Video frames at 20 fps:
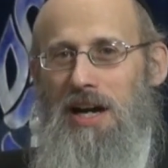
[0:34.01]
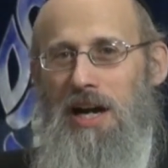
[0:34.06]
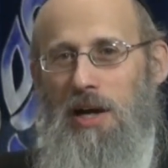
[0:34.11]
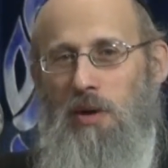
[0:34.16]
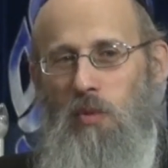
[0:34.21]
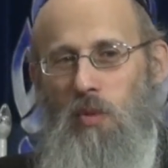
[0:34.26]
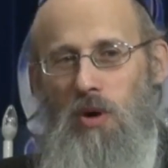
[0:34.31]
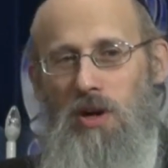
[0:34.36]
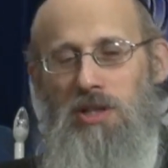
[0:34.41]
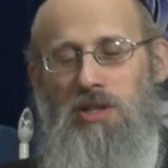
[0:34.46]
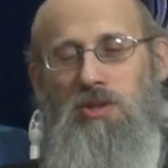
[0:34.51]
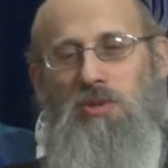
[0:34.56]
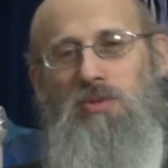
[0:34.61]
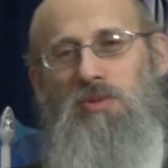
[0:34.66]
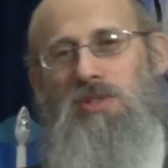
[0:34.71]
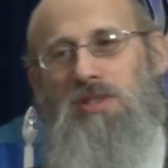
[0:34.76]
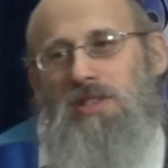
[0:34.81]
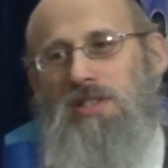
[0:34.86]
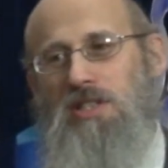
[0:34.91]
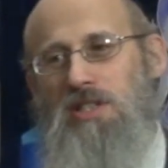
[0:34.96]
I want you
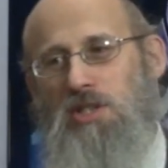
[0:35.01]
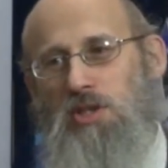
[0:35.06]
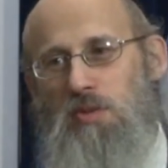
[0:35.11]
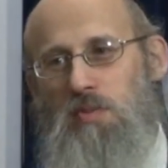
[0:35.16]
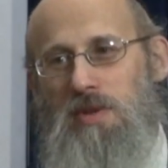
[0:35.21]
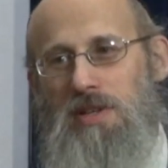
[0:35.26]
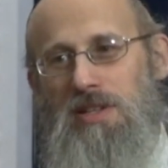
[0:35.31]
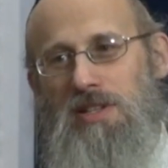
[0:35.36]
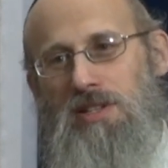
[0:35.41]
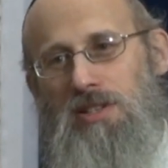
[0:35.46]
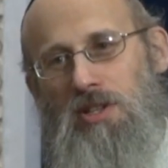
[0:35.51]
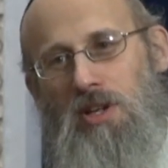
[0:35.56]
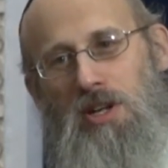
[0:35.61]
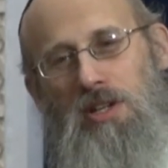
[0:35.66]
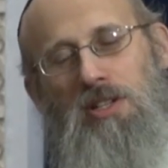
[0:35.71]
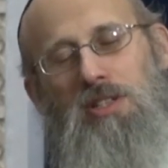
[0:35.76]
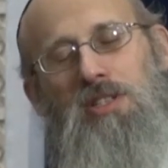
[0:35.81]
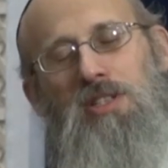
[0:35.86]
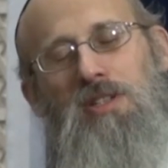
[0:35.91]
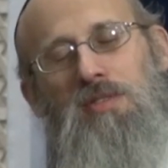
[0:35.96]
to teach me the
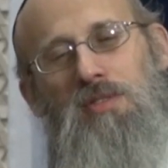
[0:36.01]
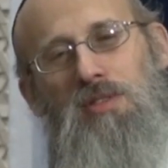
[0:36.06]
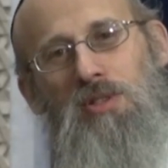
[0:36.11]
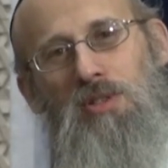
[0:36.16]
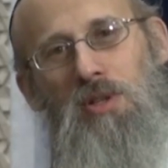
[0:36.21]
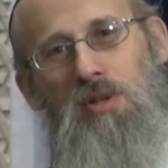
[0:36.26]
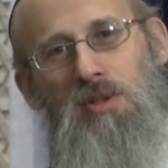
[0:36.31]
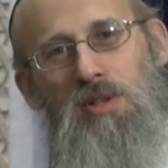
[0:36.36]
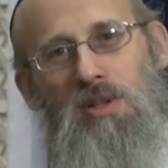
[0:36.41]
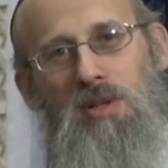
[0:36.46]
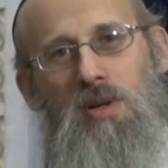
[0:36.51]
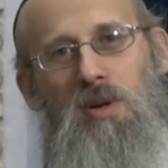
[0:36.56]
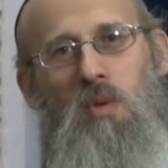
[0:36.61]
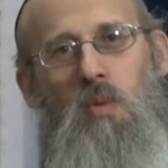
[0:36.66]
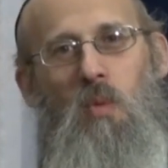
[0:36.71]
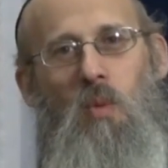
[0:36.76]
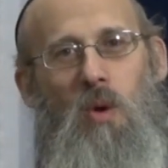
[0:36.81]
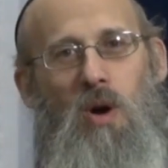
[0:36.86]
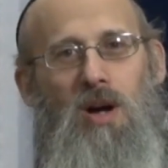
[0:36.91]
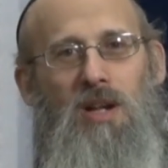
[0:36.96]
entirety of the Torah
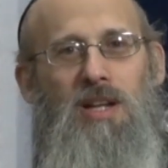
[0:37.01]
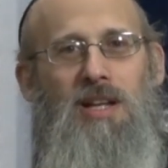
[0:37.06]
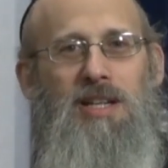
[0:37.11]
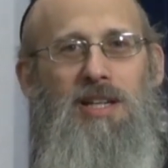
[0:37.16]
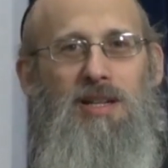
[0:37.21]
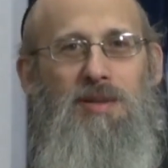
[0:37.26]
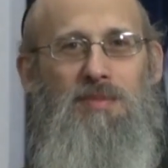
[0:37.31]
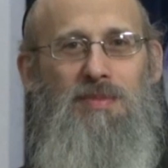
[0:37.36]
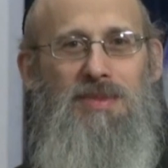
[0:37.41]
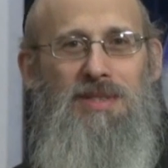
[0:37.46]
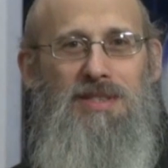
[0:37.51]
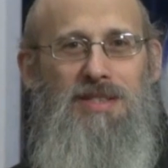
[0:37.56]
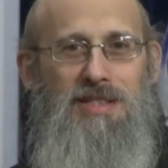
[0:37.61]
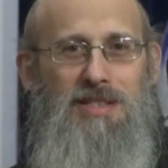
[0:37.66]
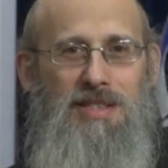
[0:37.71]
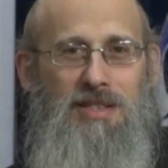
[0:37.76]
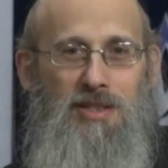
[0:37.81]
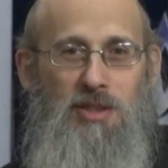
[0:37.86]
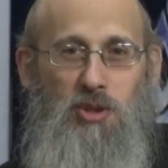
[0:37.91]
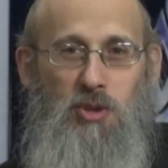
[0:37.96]
while I am
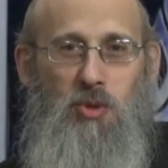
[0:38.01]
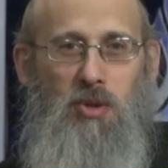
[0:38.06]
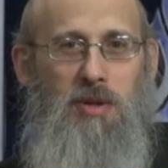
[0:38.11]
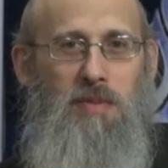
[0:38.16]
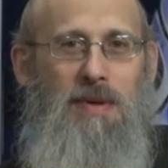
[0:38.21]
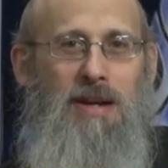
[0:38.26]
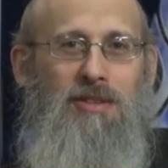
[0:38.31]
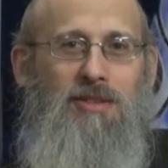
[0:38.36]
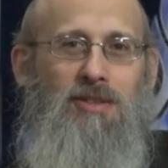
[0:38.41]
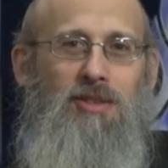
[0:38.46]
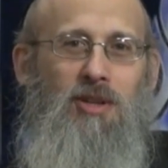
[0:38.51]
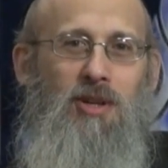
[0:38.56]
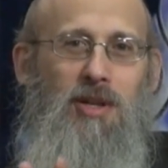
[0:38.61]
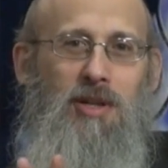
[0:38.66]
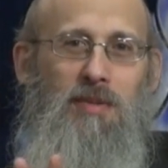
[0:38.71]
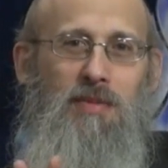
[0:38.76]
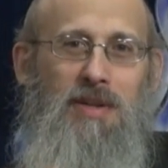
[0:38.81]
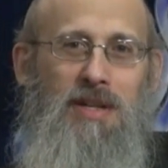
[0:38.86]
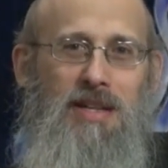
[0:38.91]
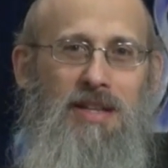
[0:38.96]
in the short amount of
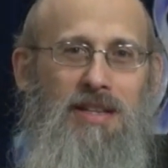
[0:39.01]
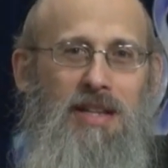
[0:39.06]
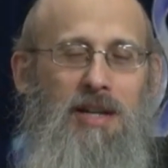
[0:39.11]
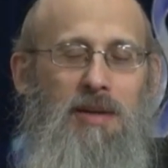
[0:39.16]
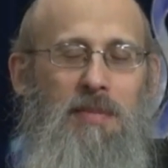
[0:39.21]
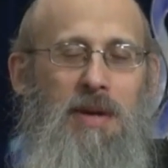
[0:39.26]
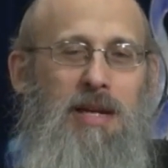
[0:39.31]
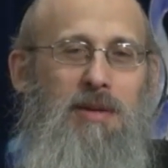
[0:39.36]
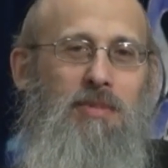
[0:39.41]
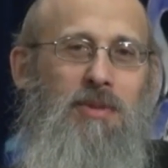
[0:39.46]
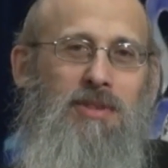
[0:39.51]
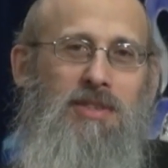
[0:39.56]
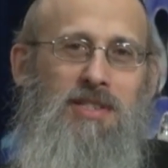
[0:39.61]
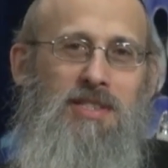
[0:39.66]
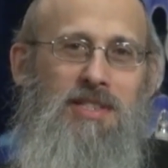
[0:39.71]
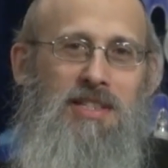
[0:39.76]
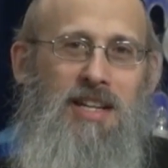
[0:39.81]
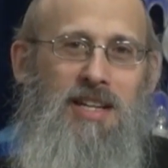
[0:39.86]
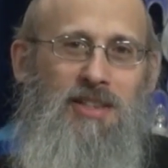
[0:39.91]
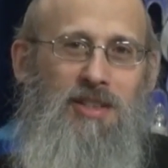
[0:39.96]
time that I'm able to
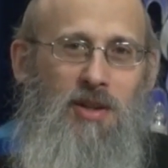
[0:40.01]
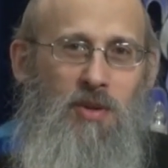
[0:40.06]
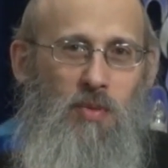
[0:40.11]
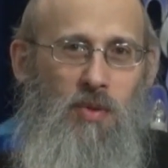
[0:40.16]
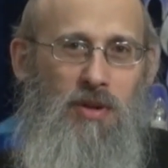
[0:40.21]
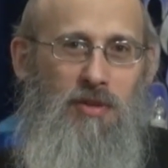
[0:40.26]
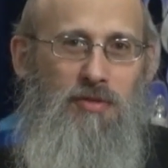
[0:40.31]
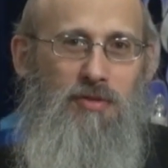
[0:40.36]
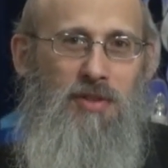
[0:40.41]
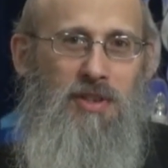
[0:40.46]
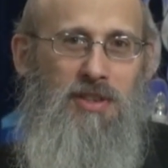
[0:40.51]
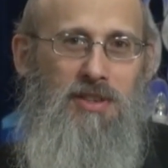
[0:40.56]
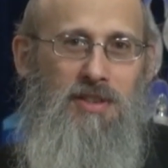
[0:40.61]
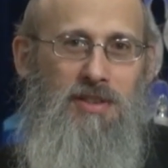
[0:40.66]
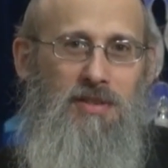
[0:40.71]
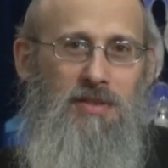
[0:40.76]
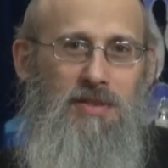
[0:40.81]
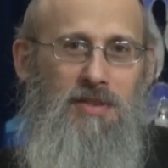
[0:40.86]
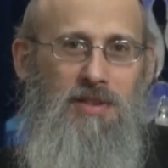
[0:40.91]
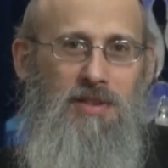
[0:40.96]
stand on one foot.